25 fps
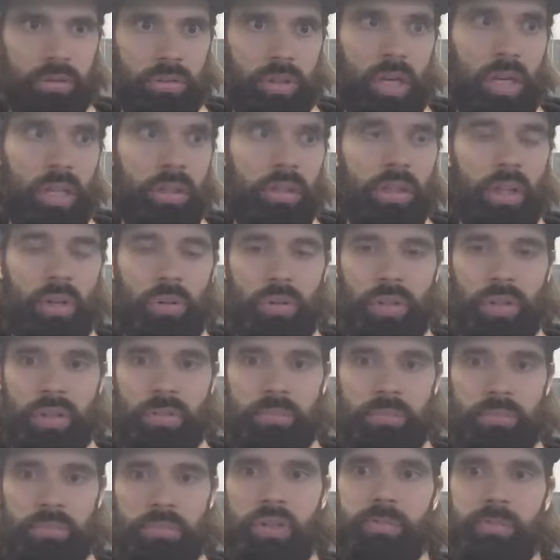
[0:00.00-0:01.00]

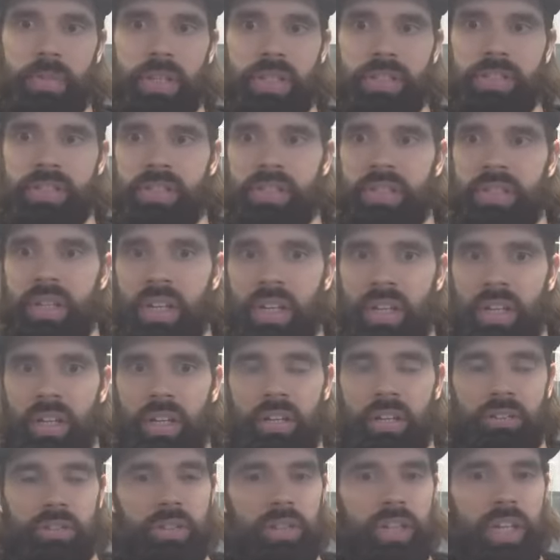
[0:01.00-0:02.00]
unloaded movements
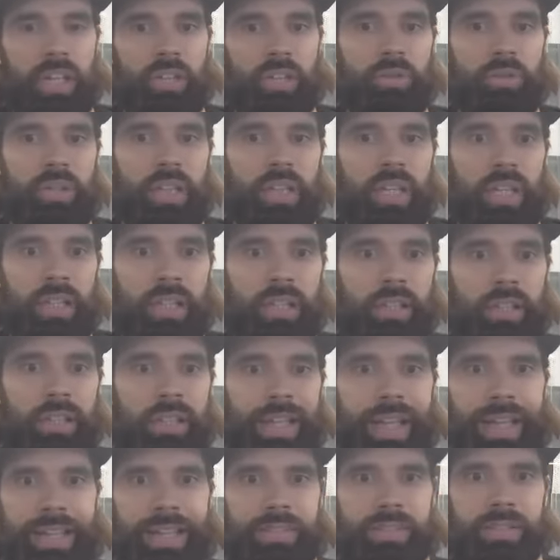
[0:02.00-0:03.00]
so that you get
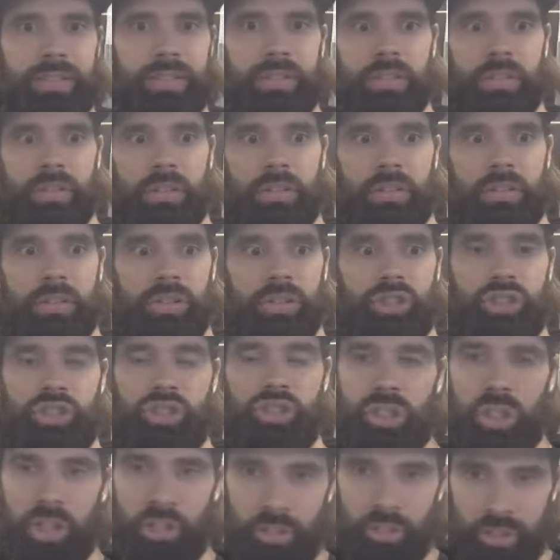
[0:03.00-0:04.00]
less
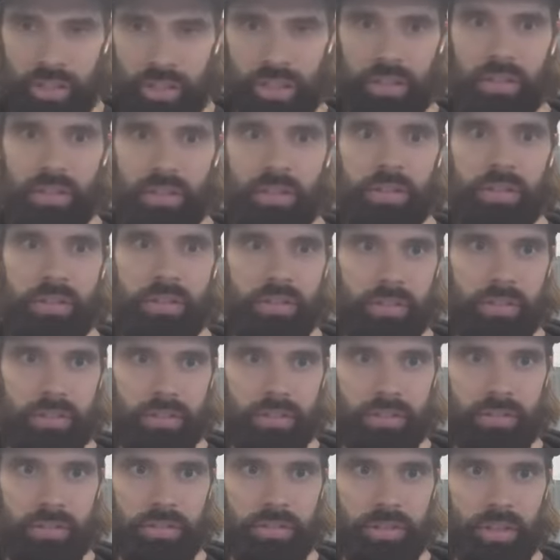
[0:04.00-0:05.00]
shearing
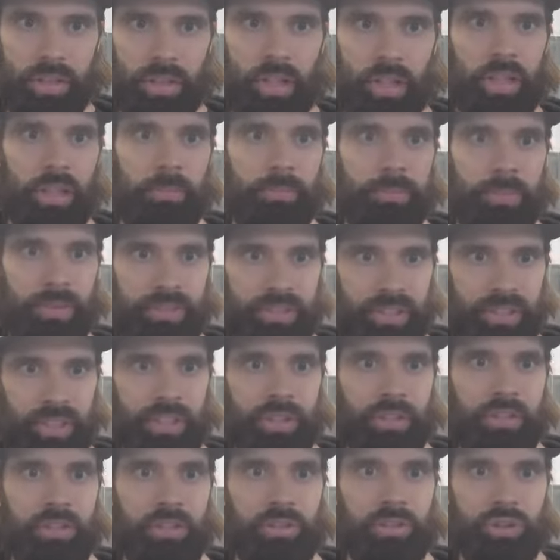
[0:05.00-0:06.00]
on
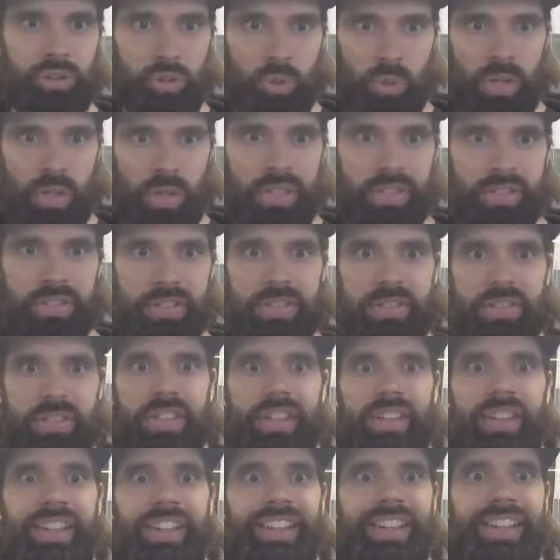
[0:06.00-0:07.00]
particular joints
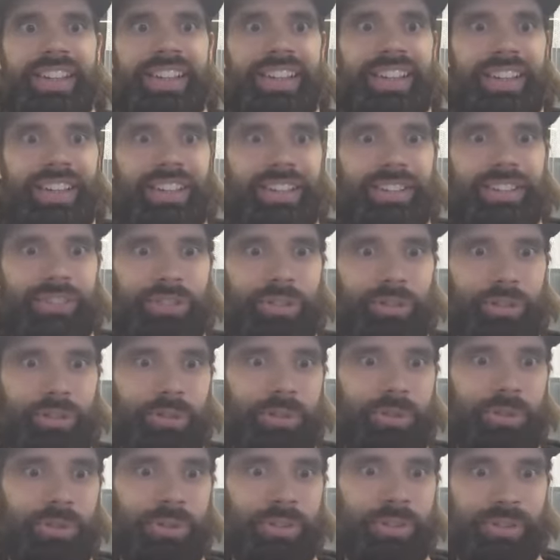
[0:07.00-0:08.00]

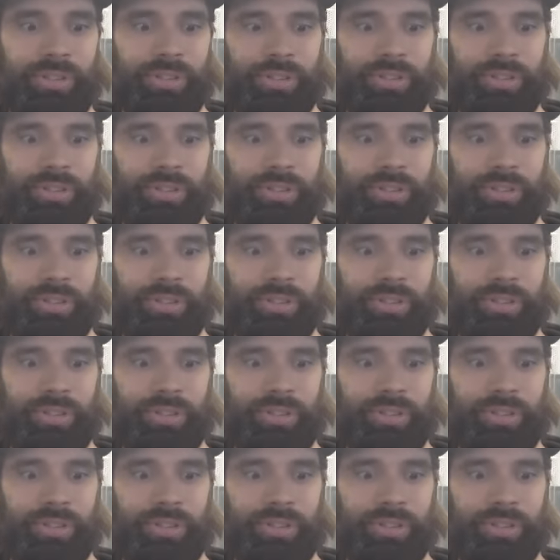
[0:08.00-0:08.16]
to